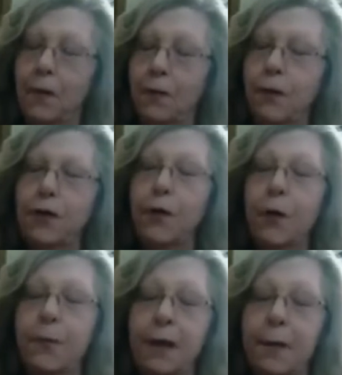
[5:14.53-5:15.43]
When you
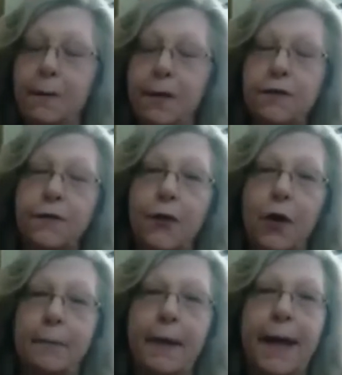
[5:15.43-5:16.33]
open up this
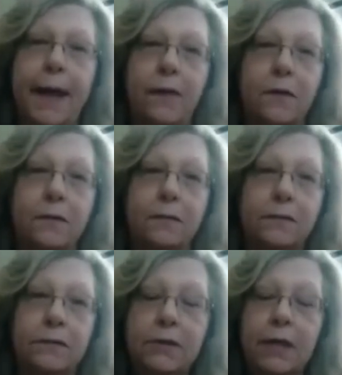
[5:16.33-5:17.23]
front panel,
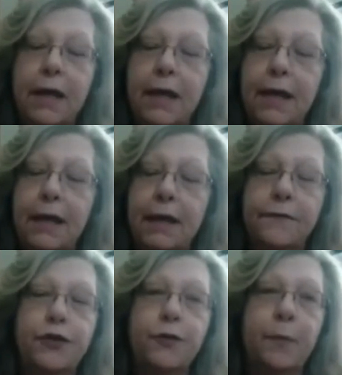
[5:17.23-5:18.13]
it
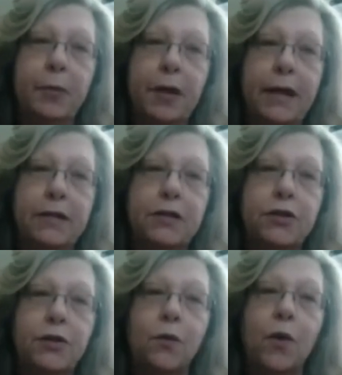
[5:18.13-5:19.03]
gives you a place
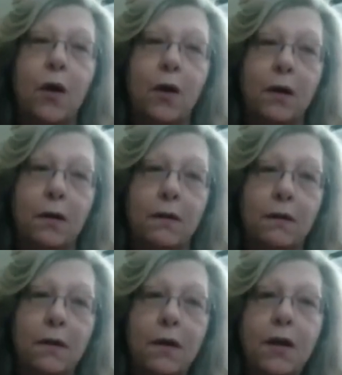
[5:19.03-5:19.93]
to work,
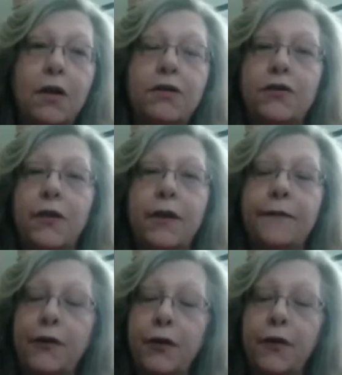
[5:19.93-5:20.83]
so that
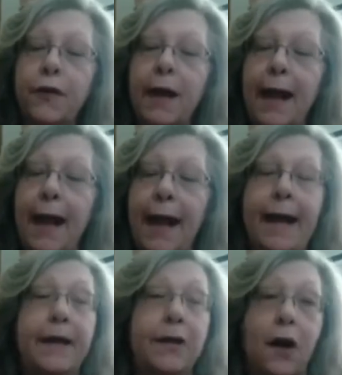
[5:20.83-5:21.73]
if you're
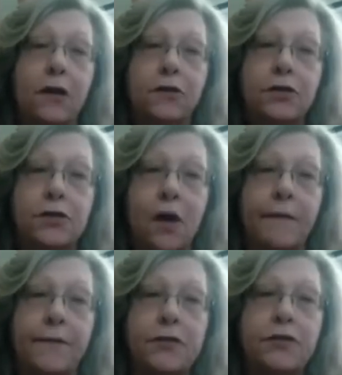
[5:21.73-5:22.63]
at a doctor's
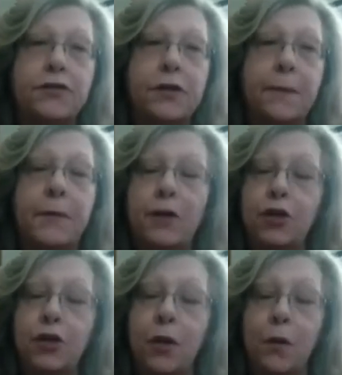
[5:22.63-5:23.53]
office or something,
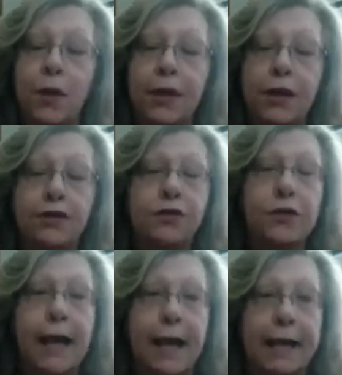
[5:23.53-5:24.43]
you don't want to get your
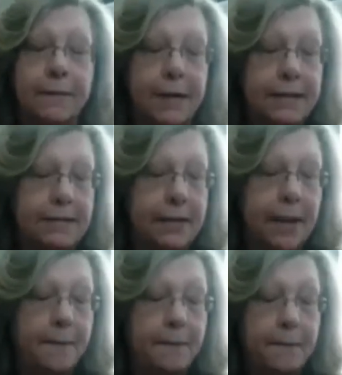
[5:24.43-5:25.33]
tatting messed up,